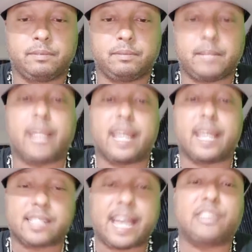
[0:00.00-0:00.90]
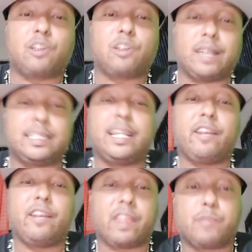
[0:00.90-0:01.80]
And yes, Castro, I did hear
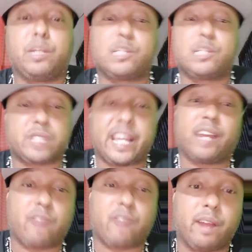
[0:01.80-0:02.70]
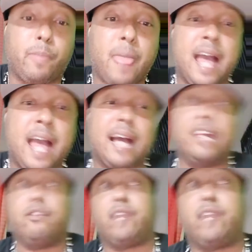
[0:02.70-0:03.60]
that the police were standing around. In the
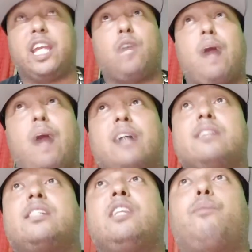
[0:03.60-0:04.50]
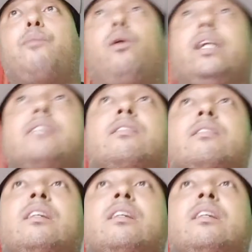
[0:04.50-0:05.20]
video, I couldn't see the police.